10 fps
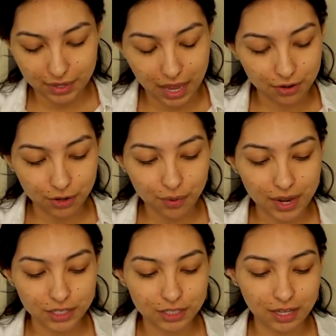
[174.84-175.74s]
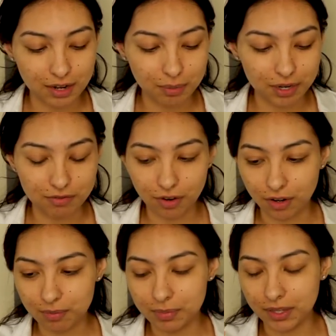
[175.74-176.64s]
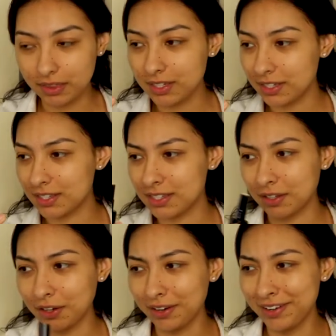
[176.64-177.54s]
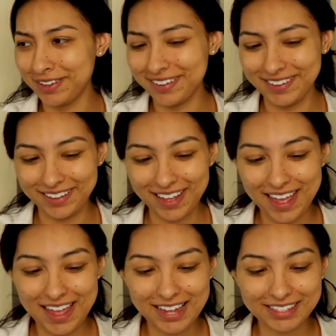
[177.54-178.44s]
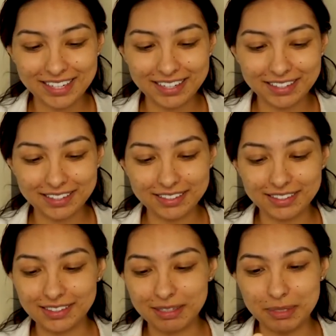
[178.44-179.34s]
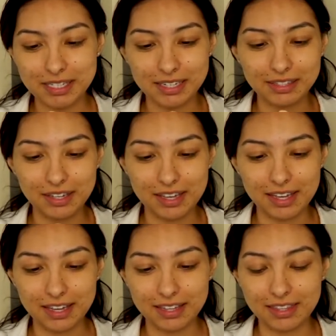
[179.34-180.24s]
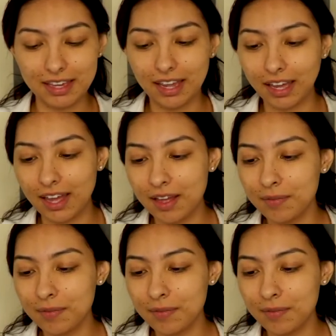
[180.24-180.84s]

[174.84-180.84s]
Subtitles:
I don't know why I just had a brain fart, but this concealer. It's like a lipstick looking thing.